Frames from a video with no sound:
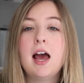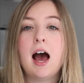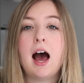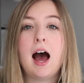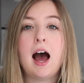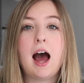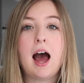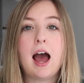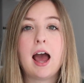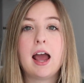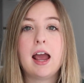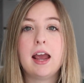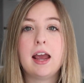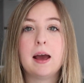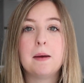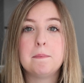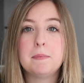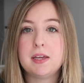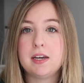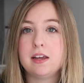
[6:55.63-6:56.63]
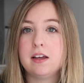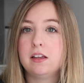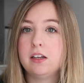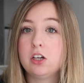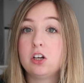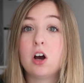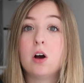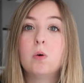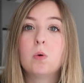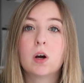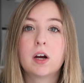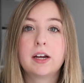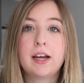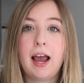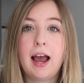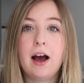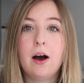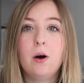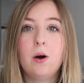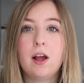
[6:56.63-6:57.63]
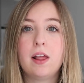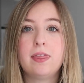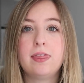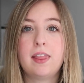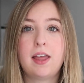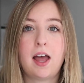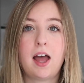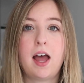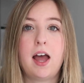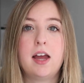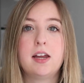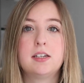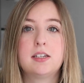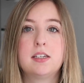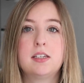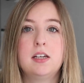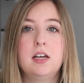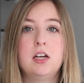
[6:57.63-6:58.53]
I immediately go work out and that